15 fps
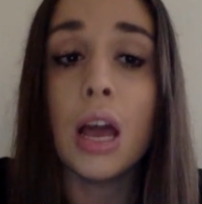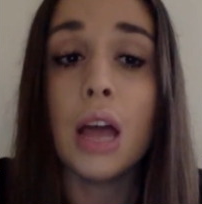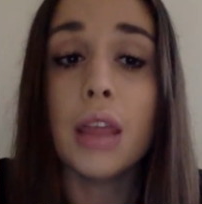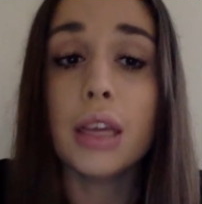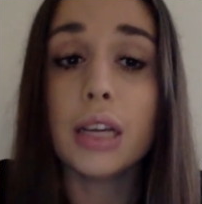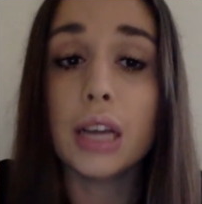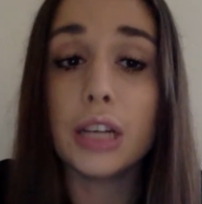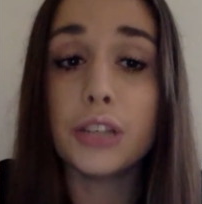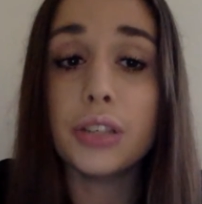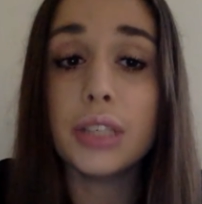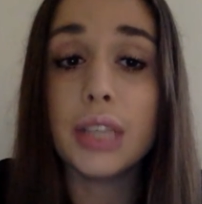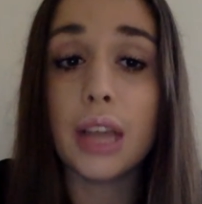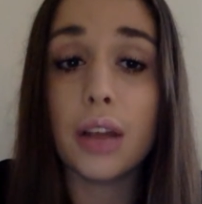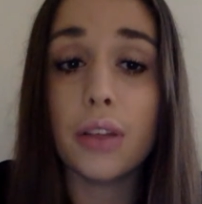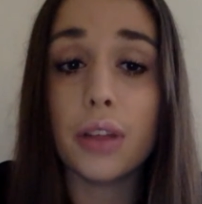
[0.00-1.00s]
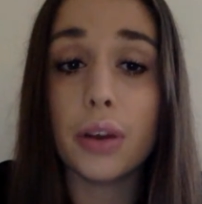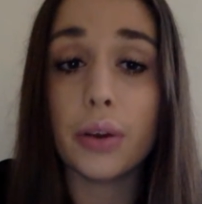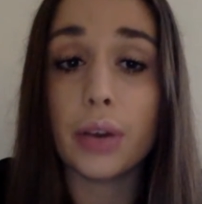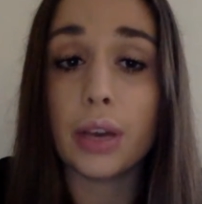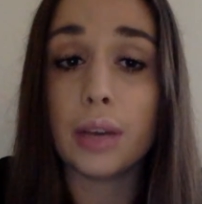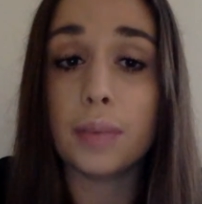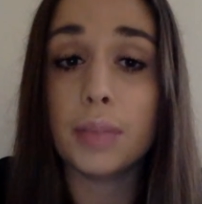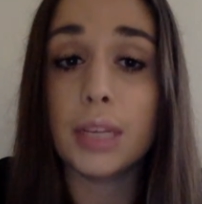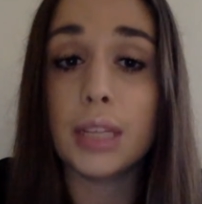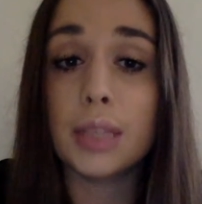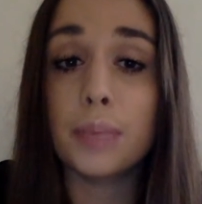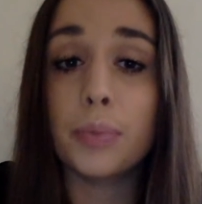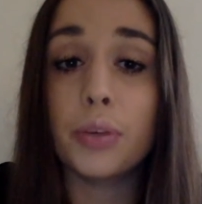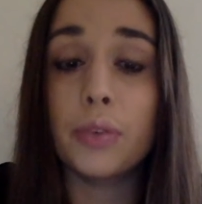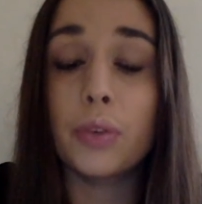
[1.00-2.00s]
The country's health outcomes has
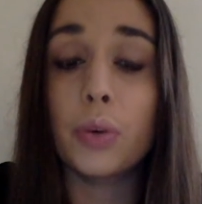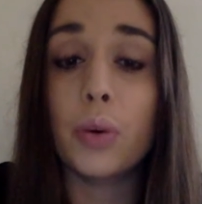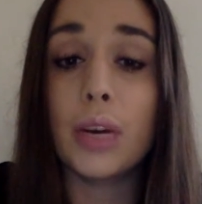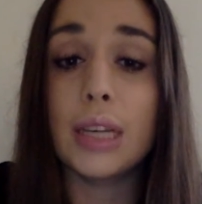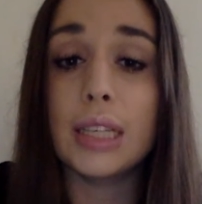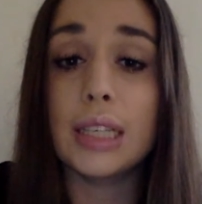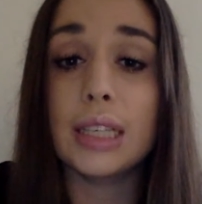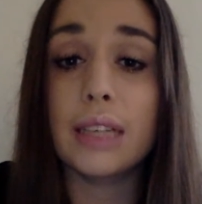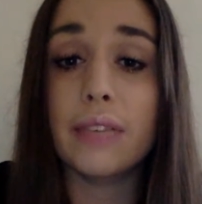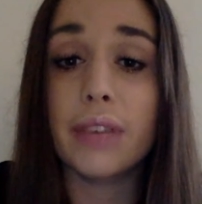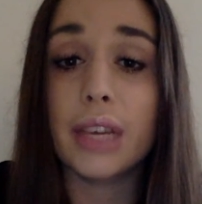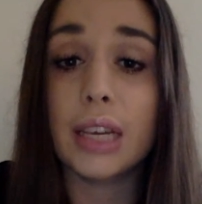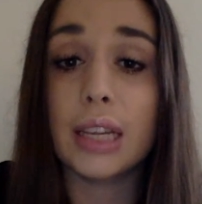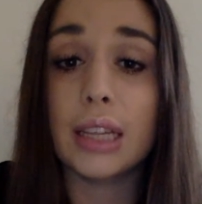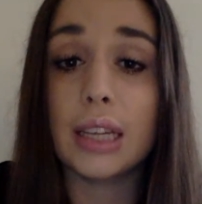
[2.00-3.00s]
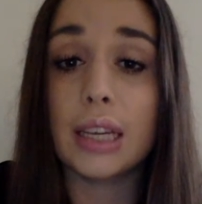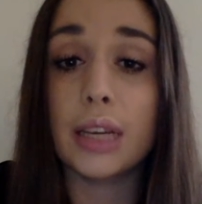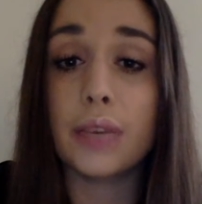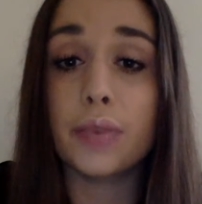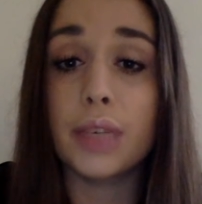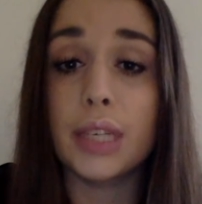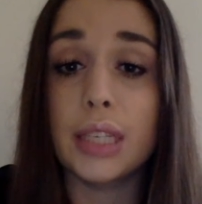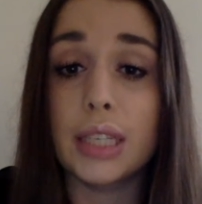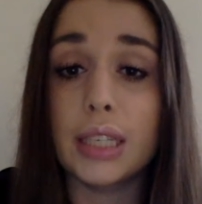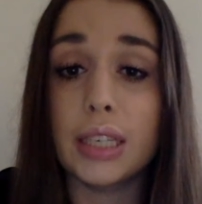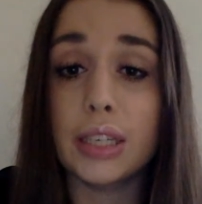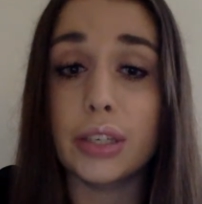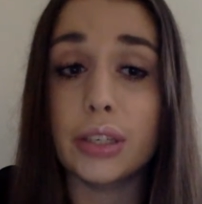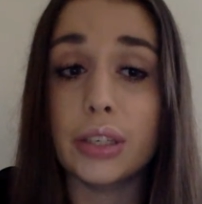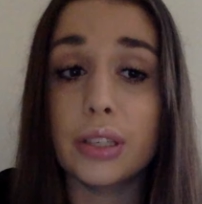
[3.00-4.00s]
improved quite significantly in recent
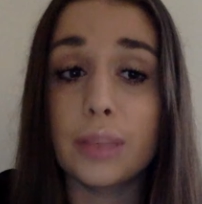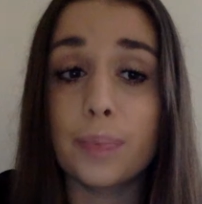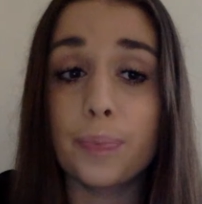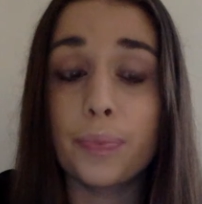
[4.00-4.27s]
years.